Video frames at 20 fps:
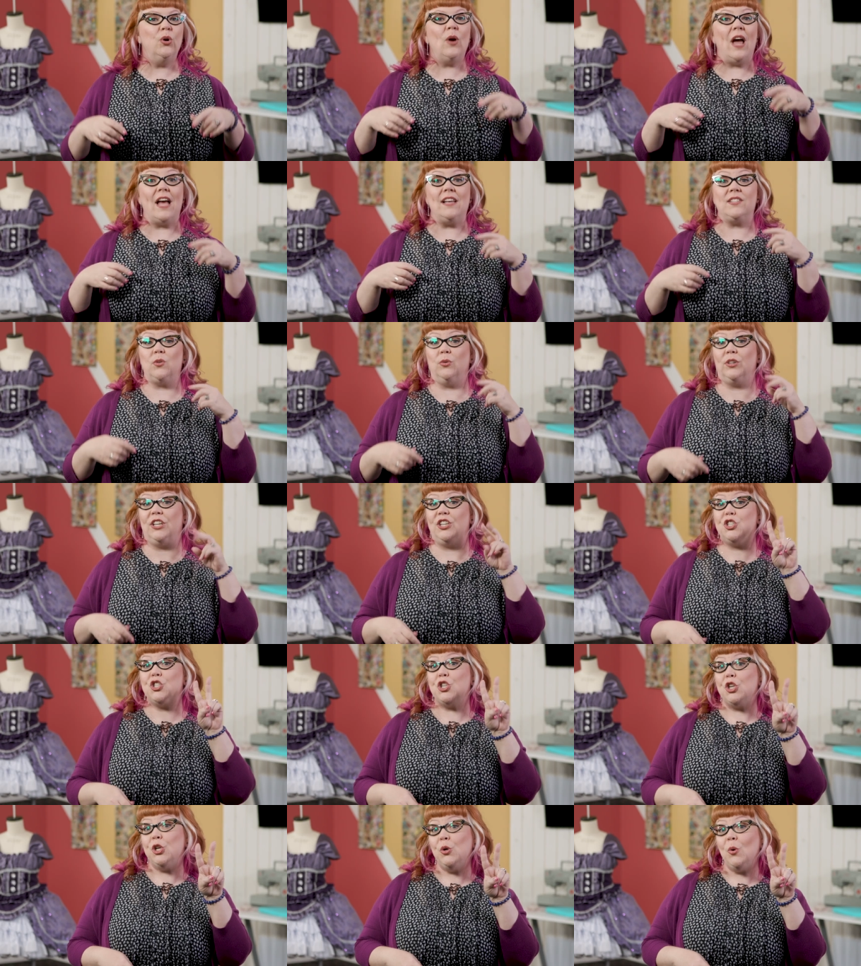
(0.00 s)
Who has only
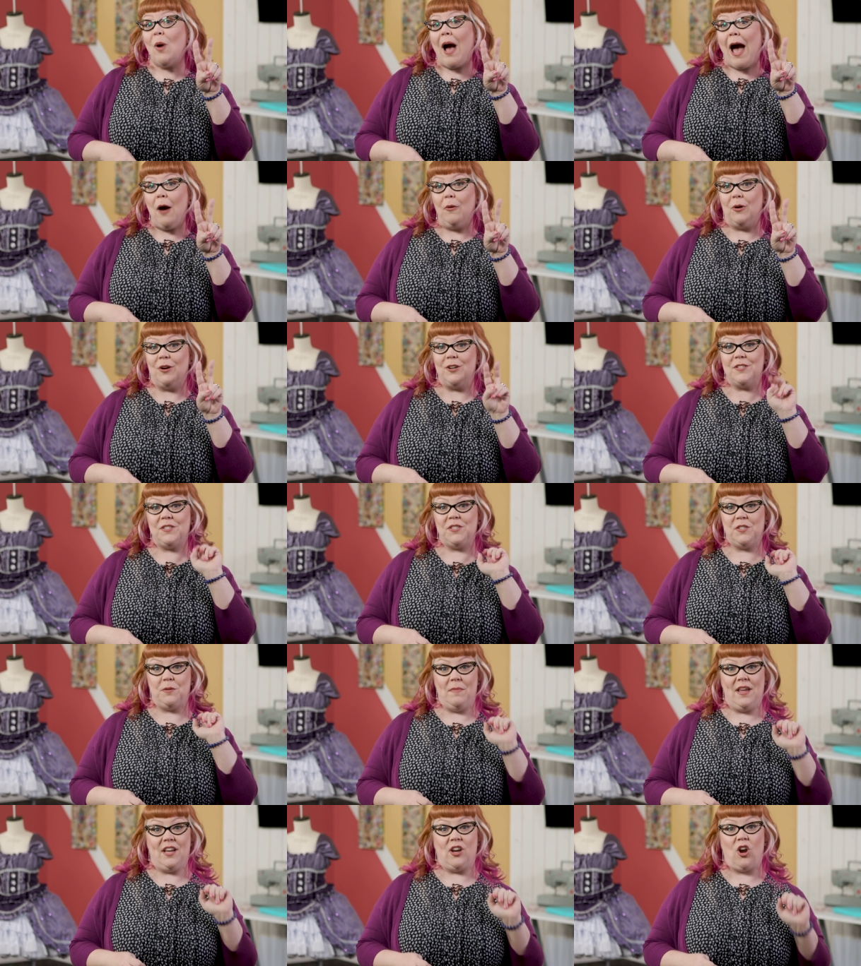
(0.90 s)
two hours
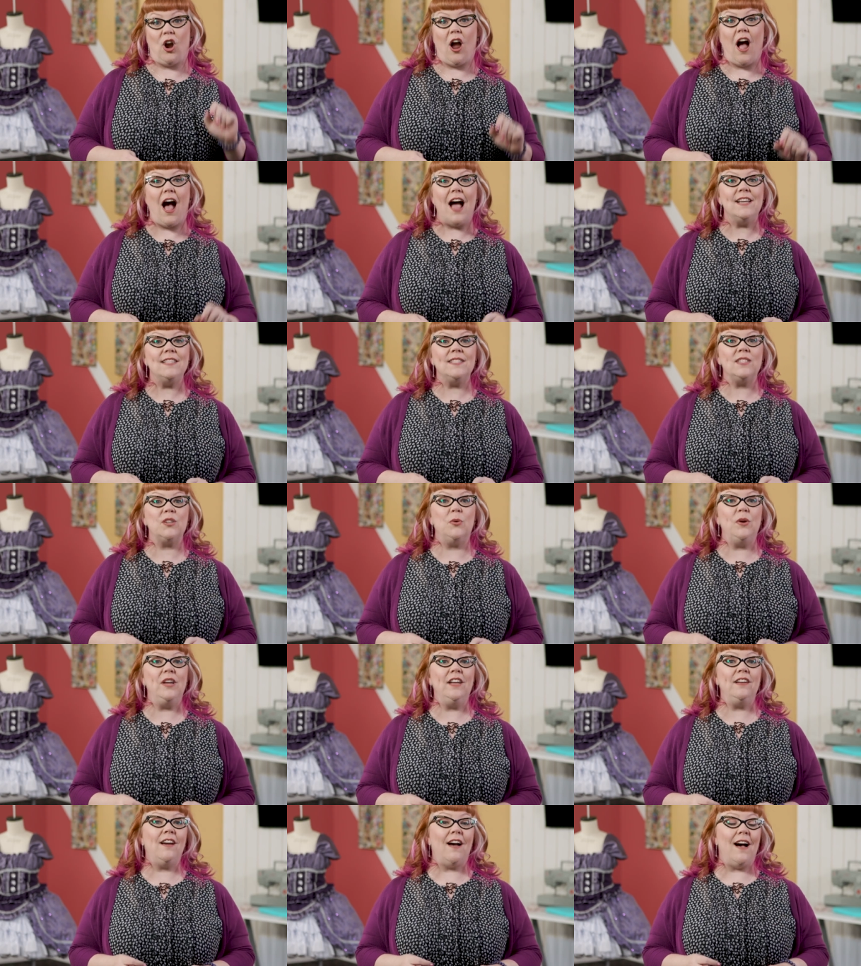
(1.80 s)
to make her Ice
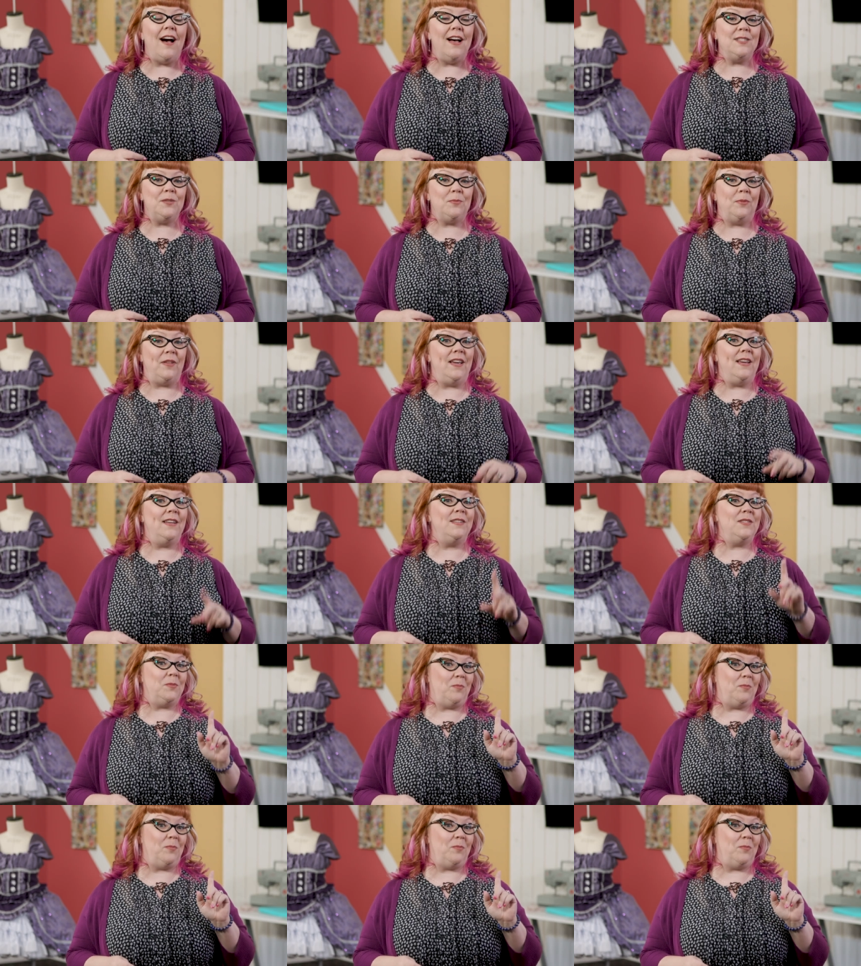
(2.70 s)
Queen cosplay